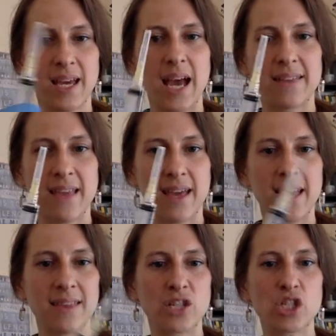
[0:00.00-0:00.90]
and
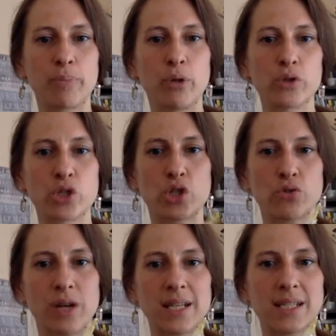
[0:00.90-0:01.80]
then just pull
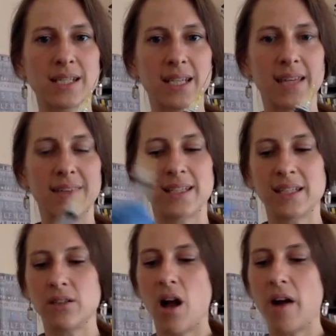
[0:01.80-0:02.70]
straight to get the
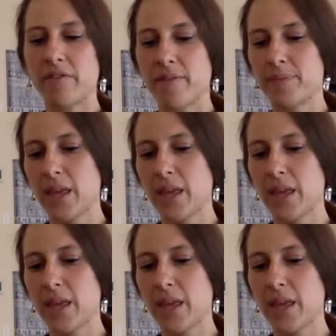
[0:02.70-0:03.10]
needle off.